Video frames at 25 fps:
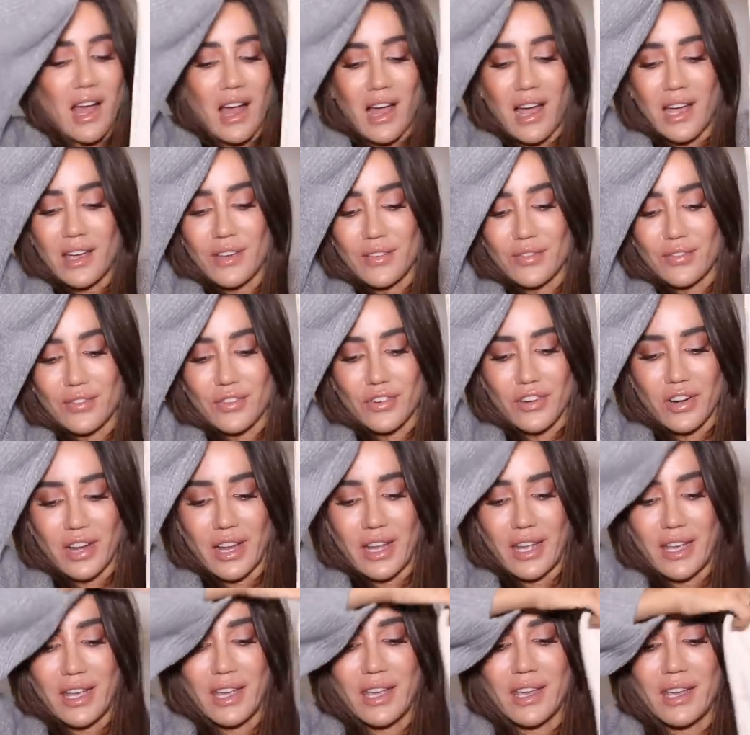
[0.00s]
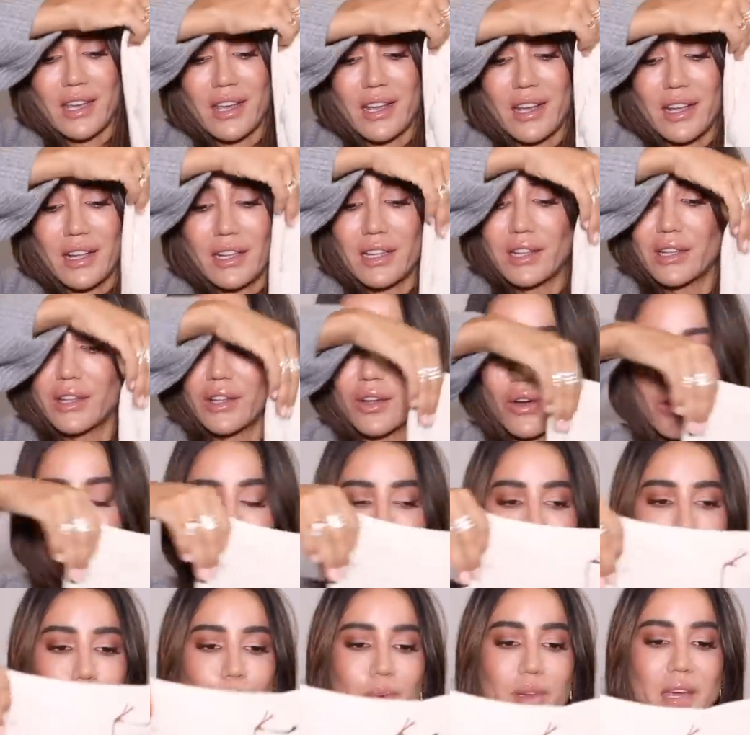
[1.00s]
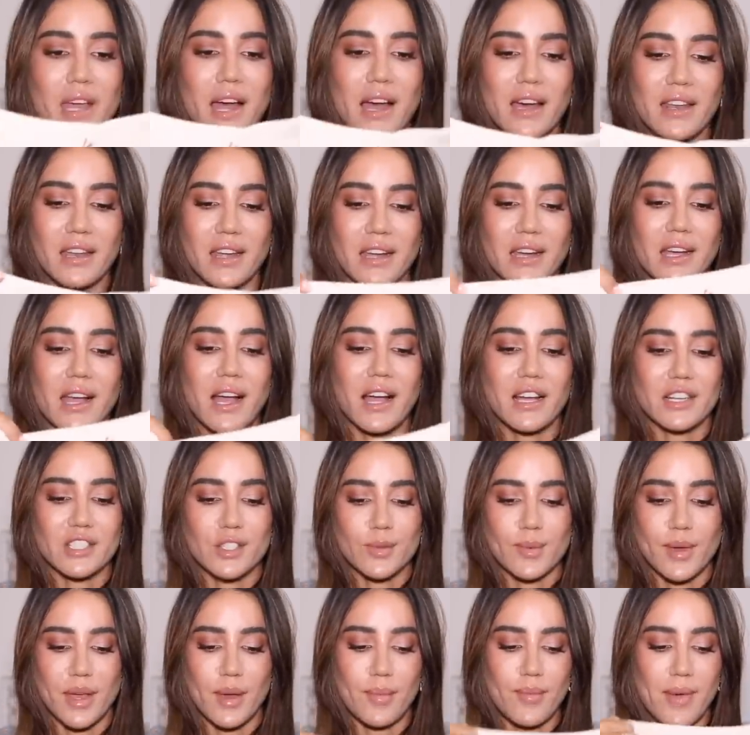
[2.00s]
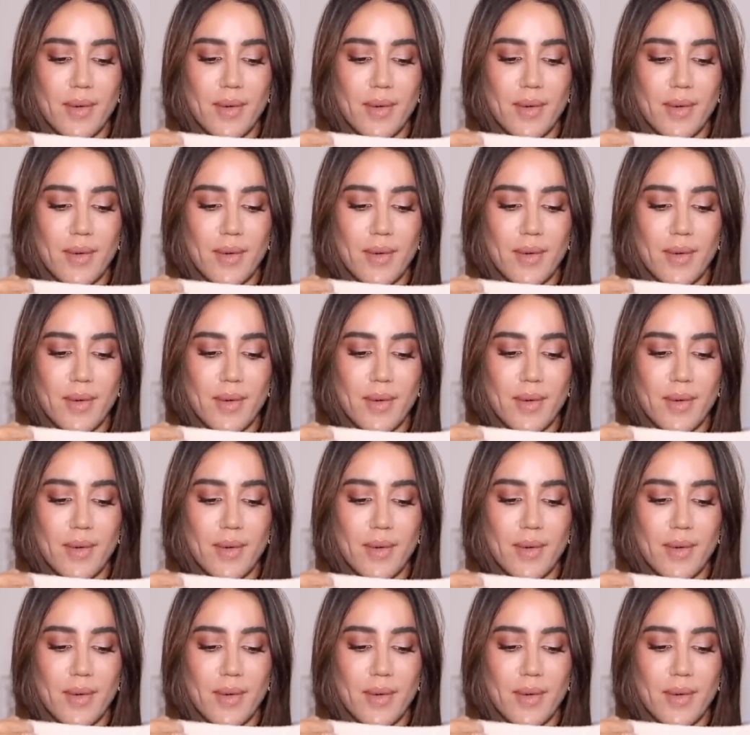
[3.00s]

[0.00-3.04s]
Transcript: ivory Loro Piana cashmere